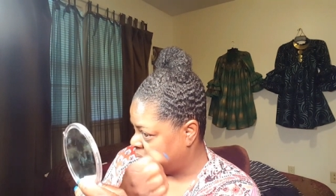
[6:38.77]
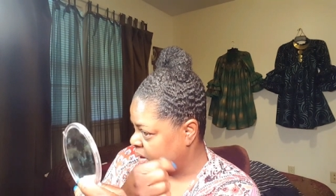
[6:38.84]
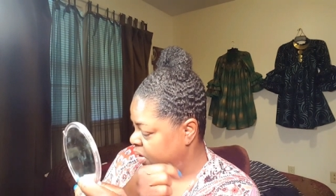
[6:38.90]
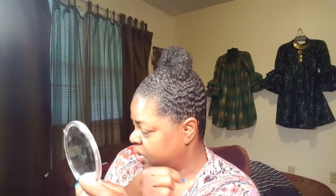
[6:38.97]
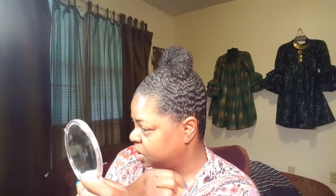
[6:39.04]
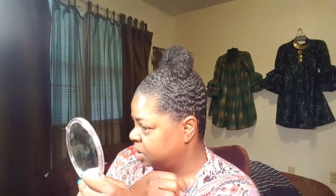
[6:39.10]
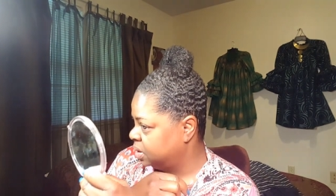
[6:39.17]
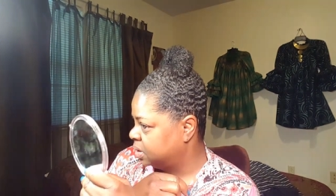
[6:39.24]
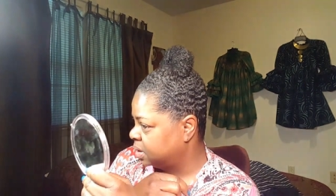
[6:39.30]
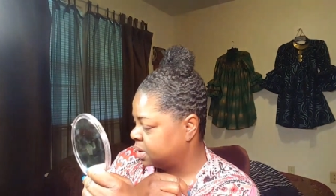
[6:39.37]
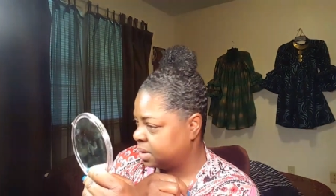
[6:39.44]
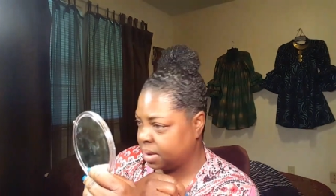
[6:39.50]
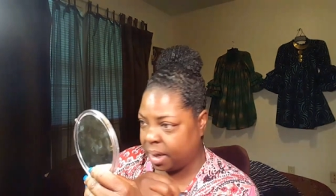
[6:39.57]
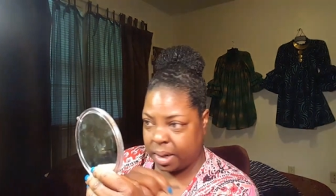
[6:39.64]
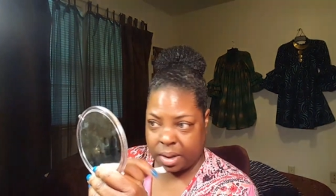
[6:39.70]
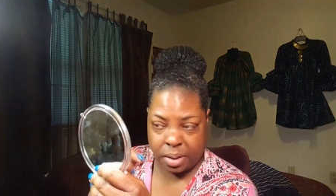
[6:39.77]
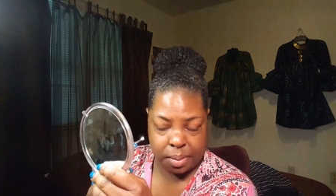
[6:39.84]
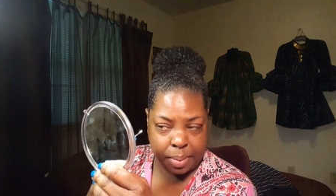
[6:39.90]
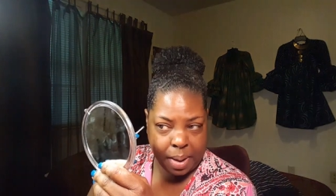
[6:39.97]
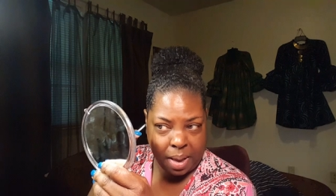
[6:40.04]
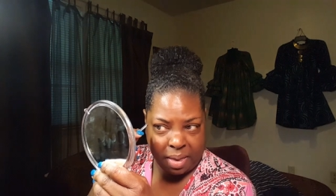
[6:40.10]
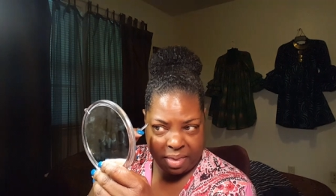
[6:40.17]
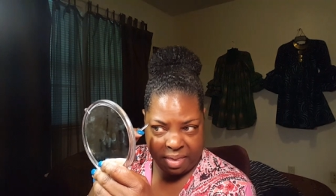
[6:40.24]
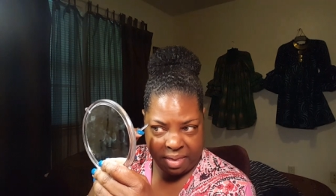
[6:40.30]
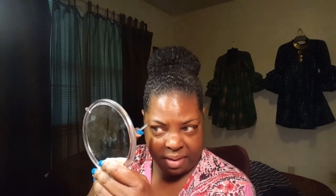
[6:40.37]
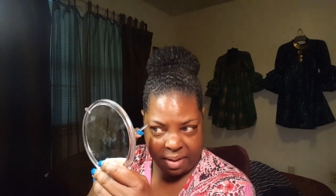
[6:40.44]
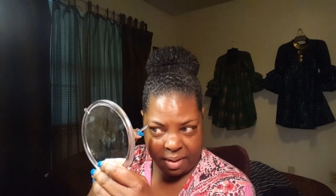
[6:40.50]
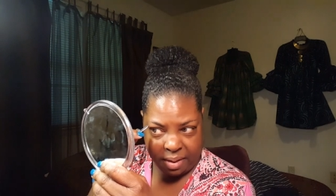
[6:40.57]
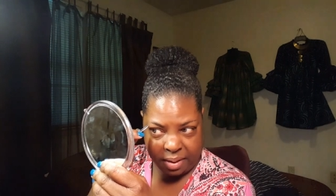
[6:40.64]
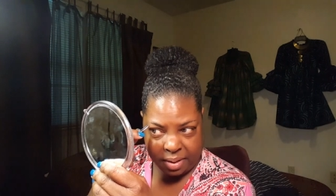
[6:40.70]
and she's excited about
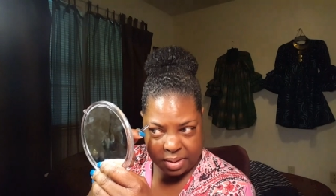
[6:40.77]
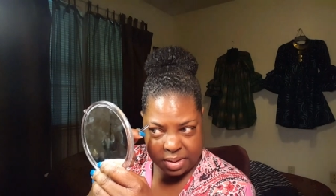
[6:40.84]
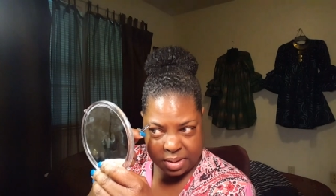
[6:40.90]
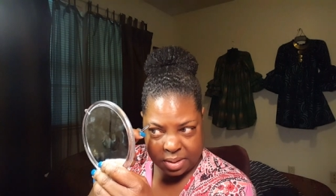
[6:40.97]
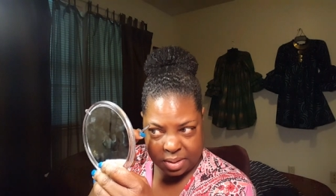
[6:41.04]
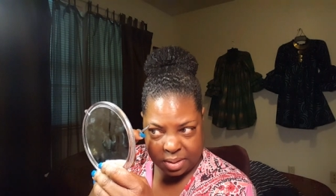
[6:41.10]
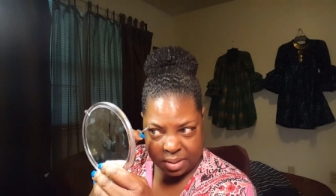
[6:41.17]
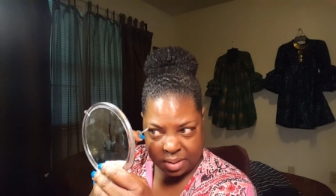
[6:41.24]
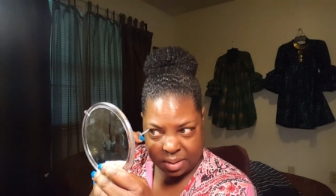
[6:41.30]
that.